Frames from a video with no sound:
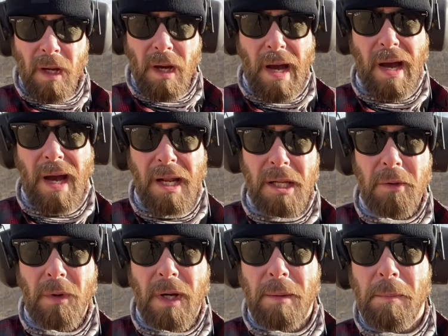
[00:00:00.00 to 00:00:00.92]
I highly
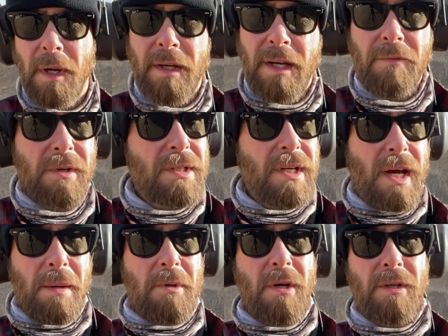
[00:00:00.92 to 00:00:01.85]
recommend every
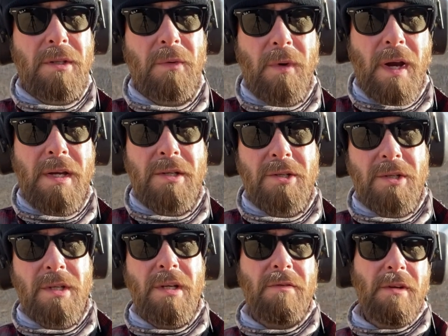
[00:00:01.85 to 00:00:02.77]
time you're at the
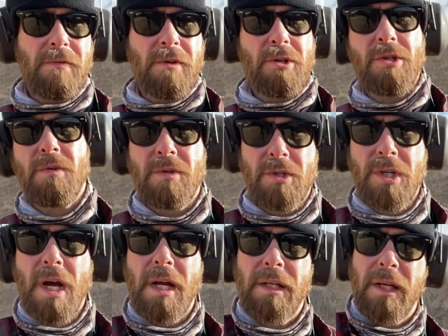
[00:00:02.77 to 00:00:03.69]
range, even if you're shooting
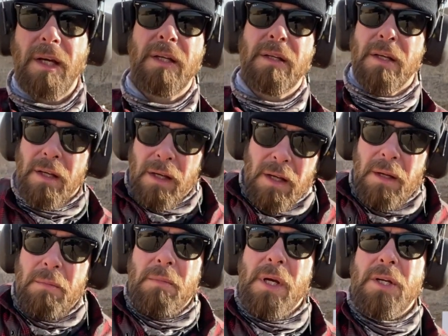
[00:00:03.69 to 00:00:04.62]
shotgun,
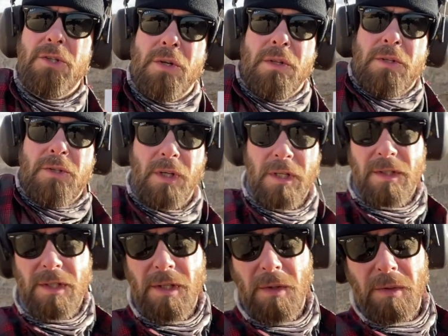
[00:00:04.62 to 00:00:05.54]
make sure that your
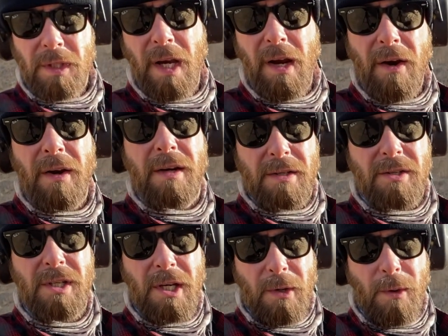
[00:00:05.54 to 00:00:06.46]
concealed carry is
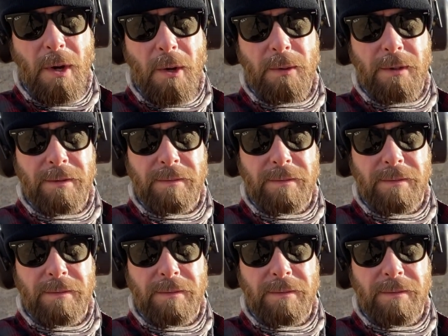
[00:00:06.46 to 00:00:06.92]
zeroed.